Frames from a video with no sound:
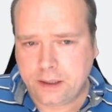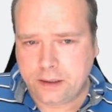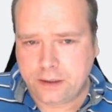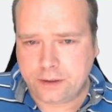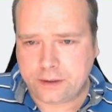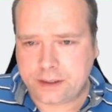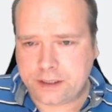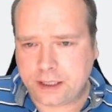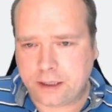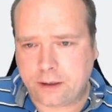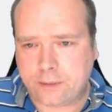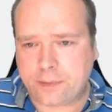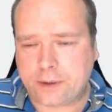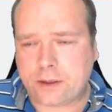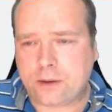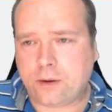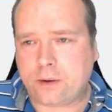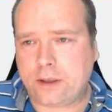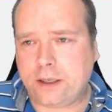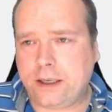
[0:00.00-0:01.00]
setup
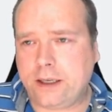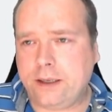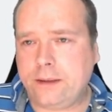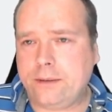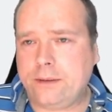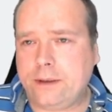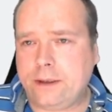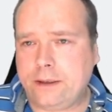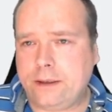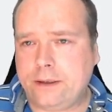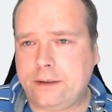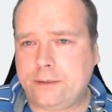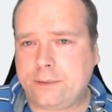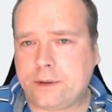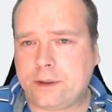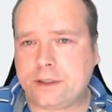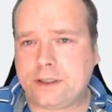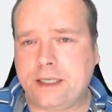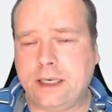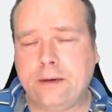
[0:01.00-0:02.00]
accordingly,
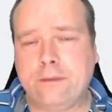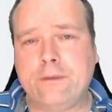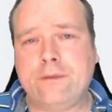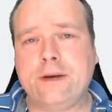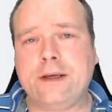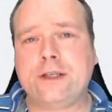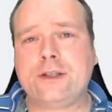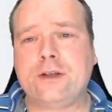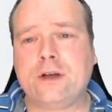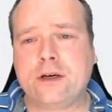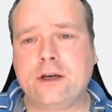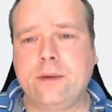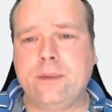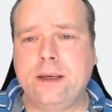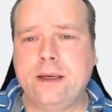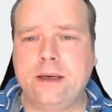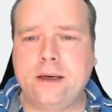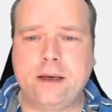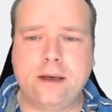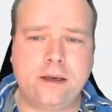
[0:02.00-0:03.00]
because then everything is
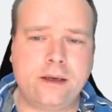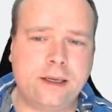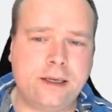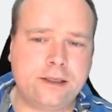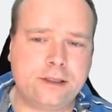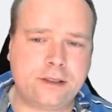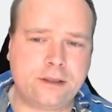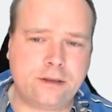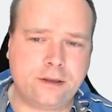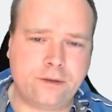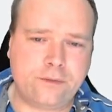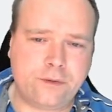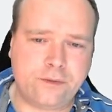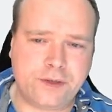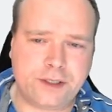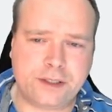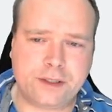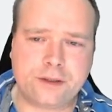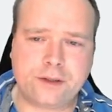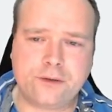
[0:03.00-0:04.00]
documented and there's
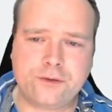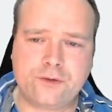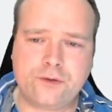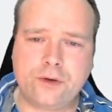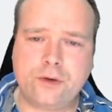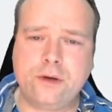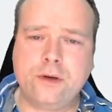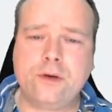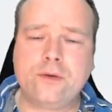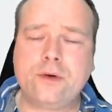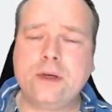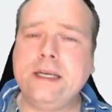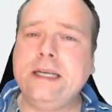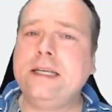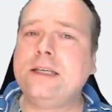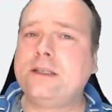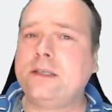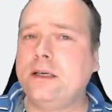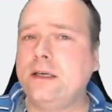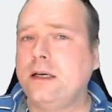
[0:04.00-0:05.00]
revision control, and you can
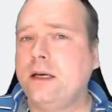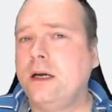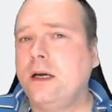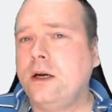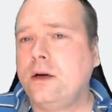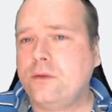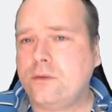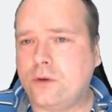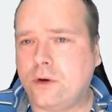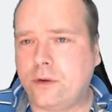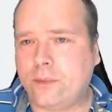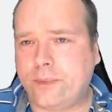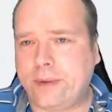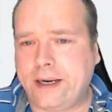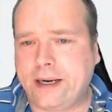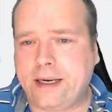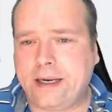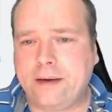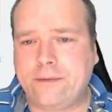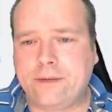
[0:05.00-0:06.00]
easily roll
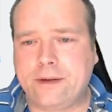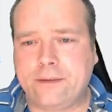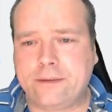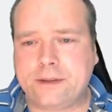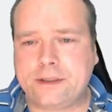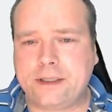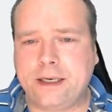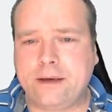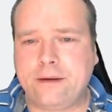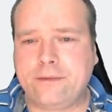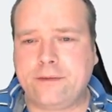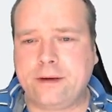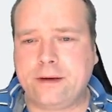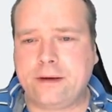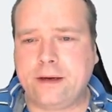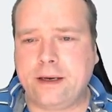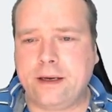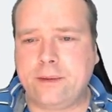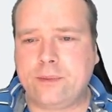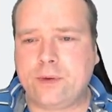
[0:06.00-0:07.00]
back if there was
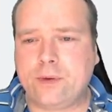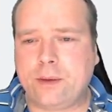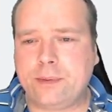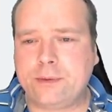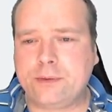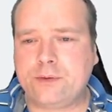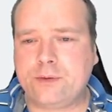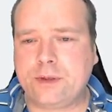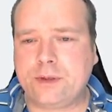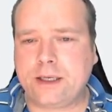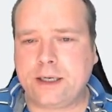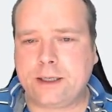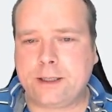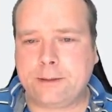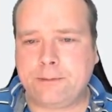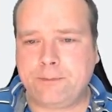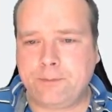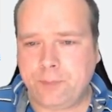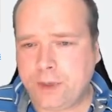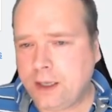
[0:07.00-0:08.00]
any problems with
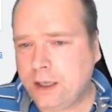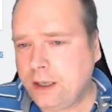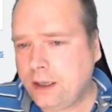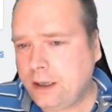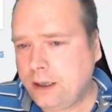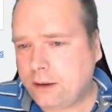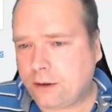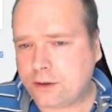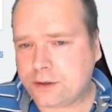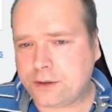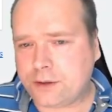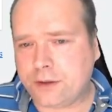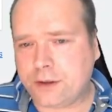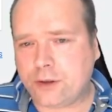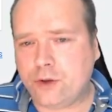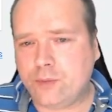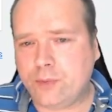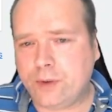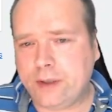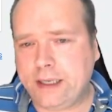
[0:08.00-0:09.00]
that. Also the
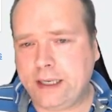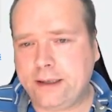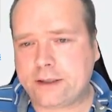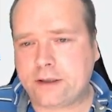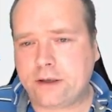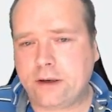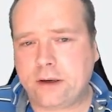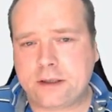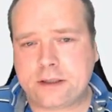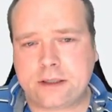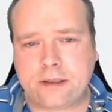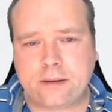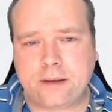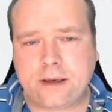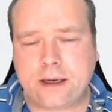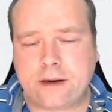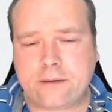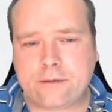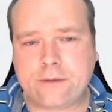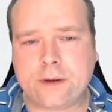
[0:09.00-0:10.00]
Kubernetes cluster,
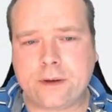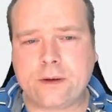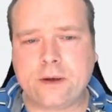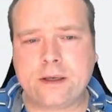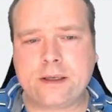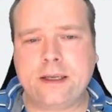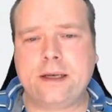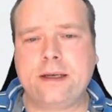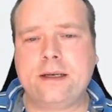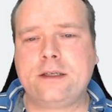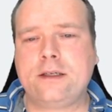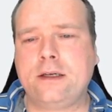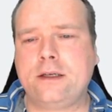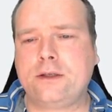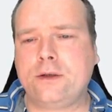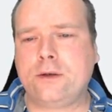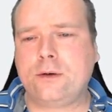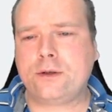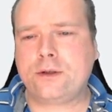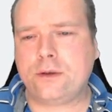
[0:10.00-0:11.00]
after we got that, is
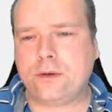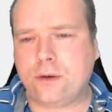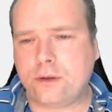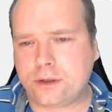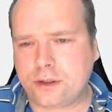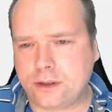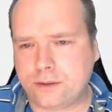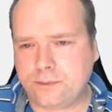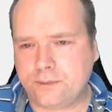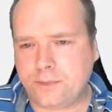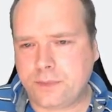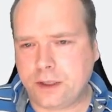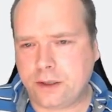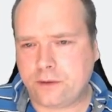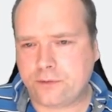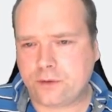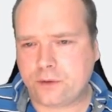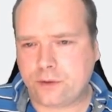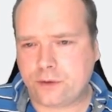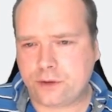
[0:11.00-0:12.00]
also awesome. And
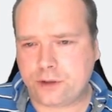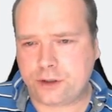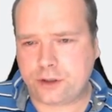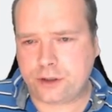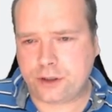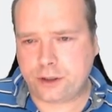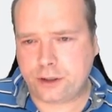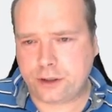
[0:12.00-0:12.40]
of course